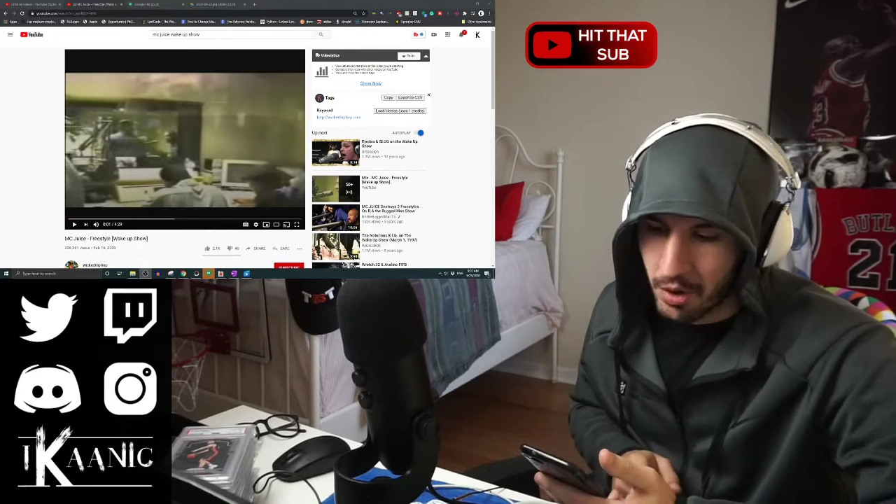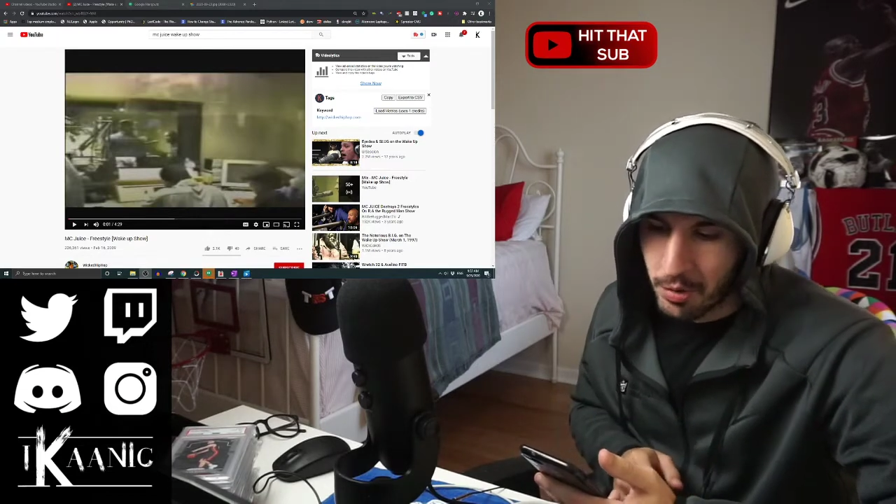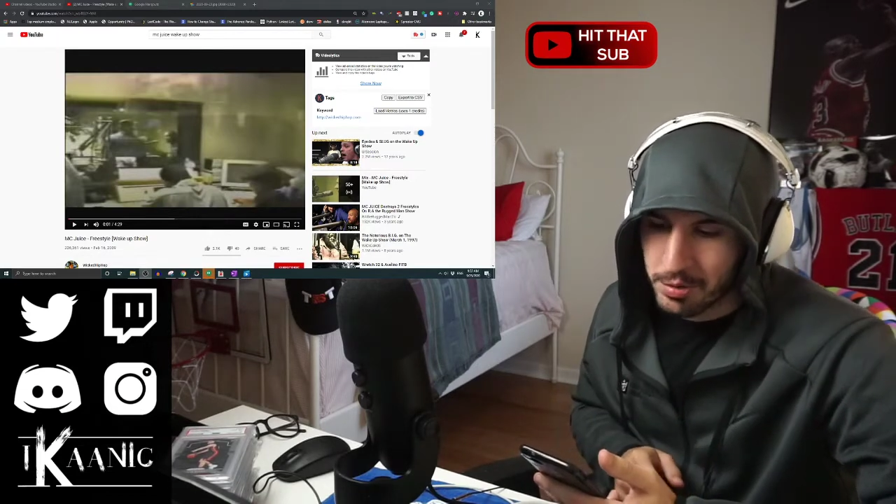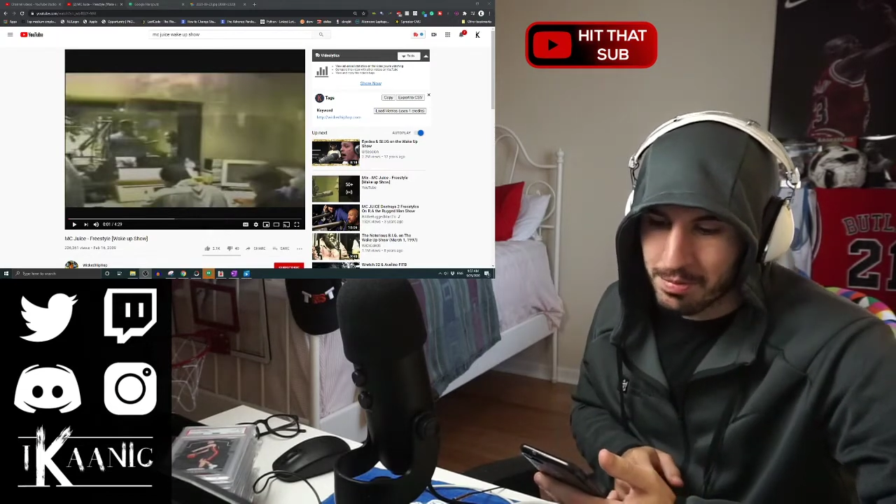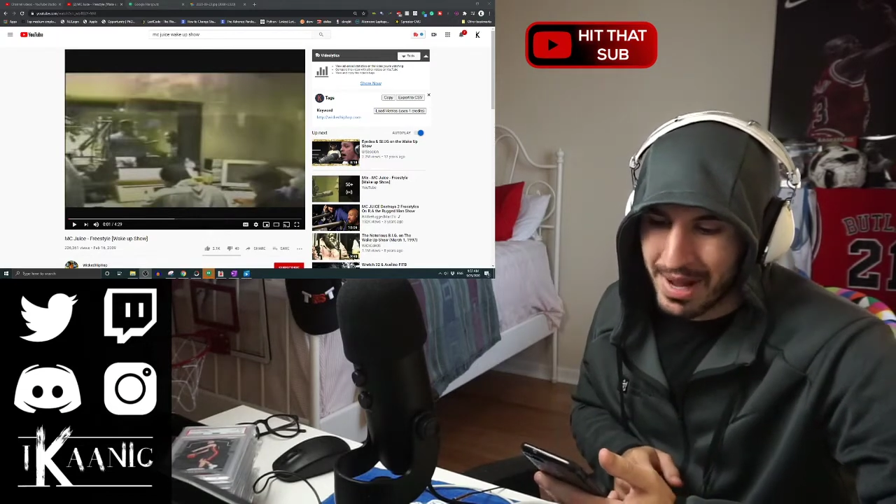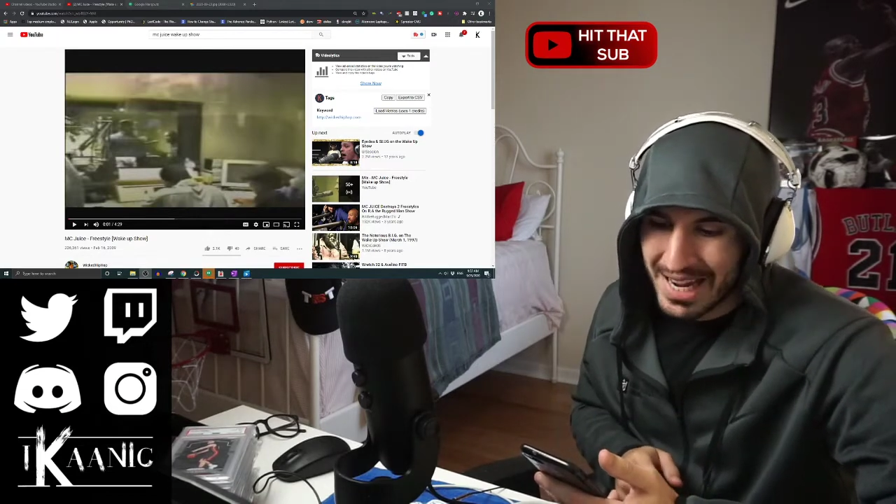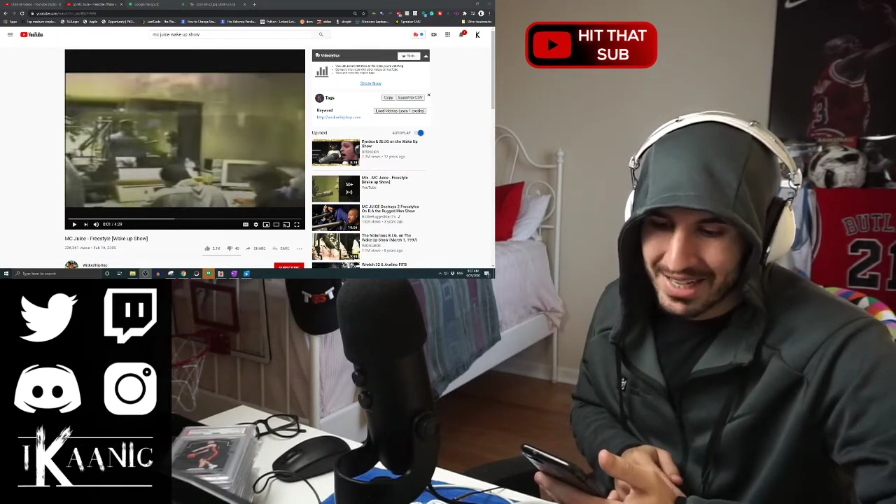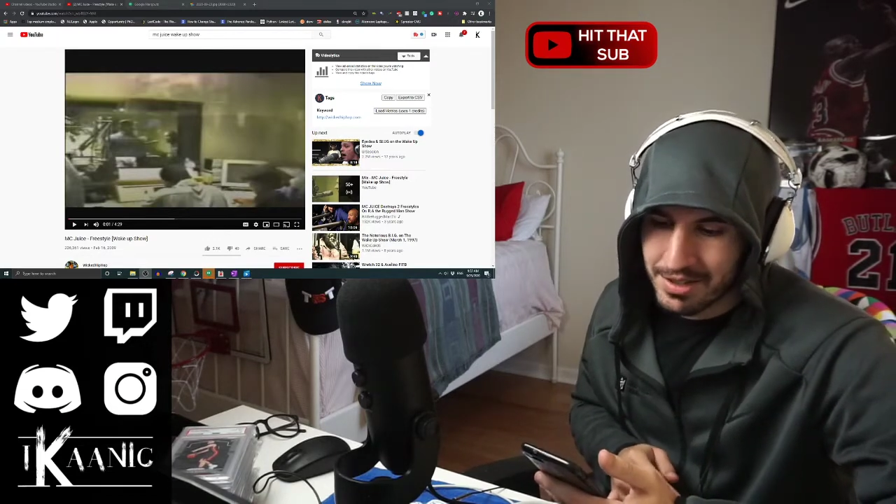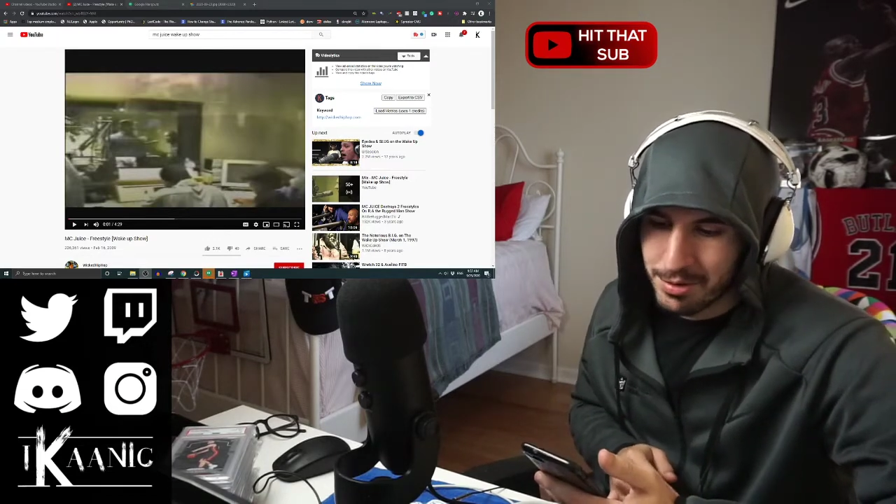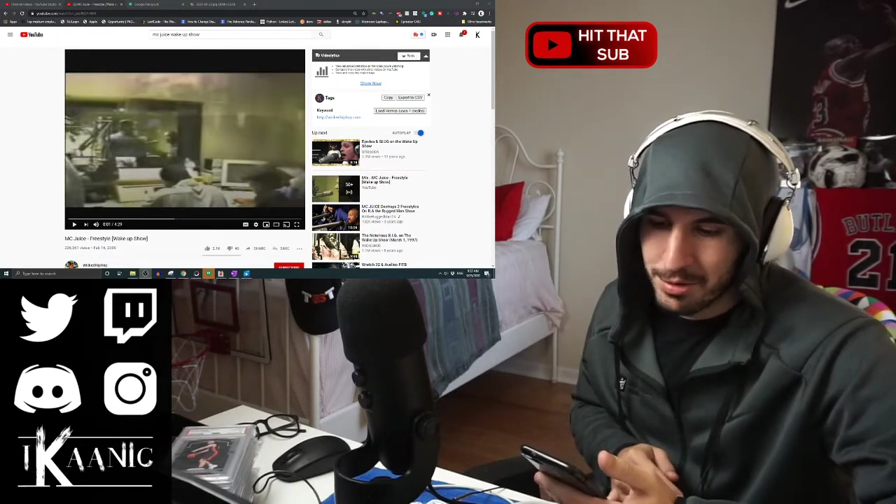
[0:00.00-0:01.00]
Old
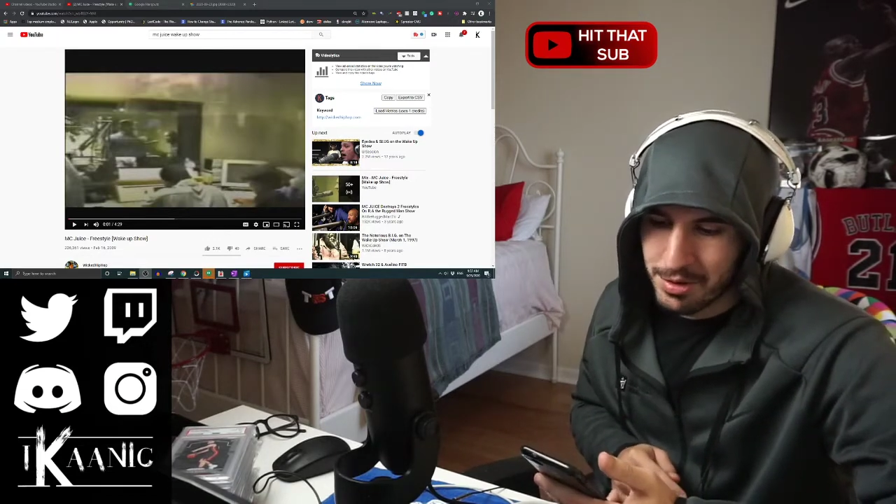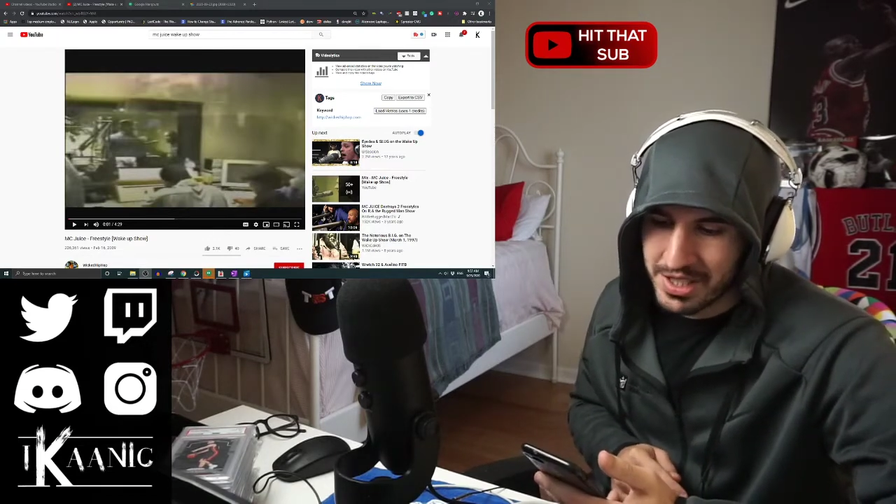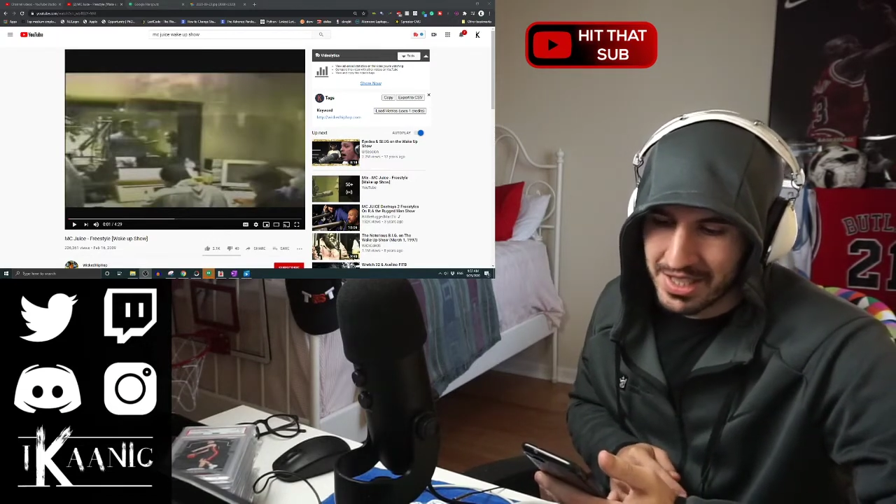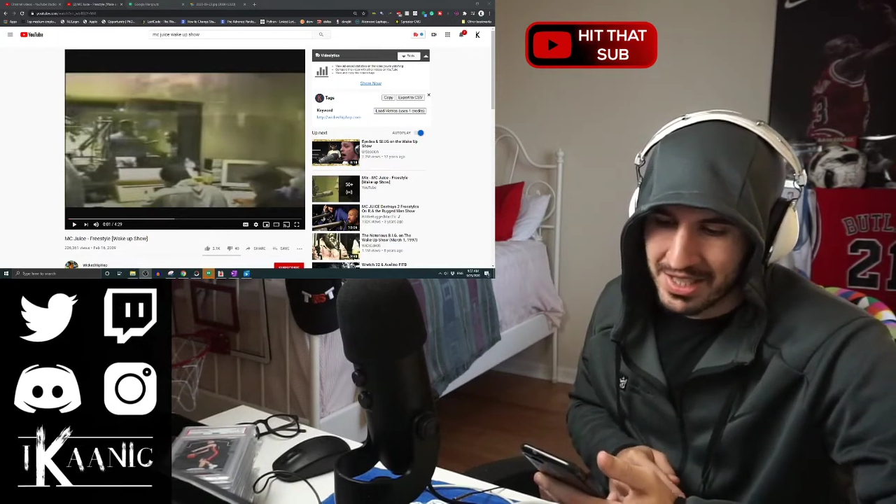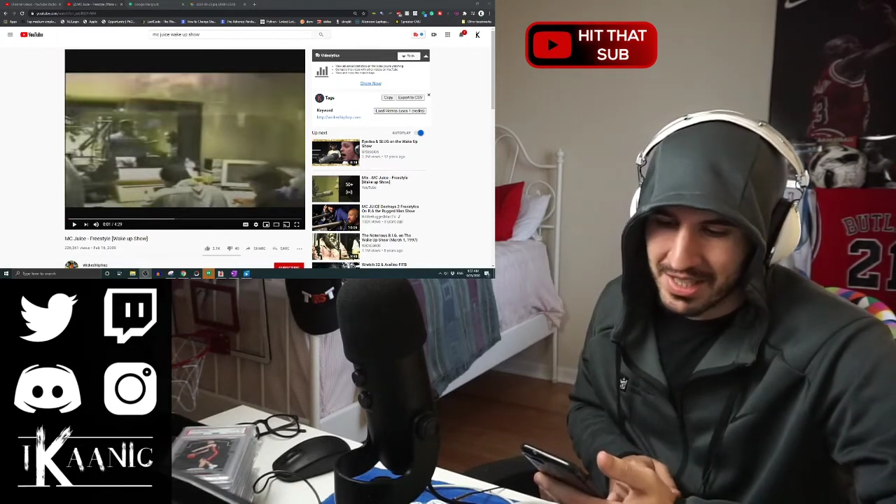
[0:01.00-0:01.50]
Mac, ooh shit,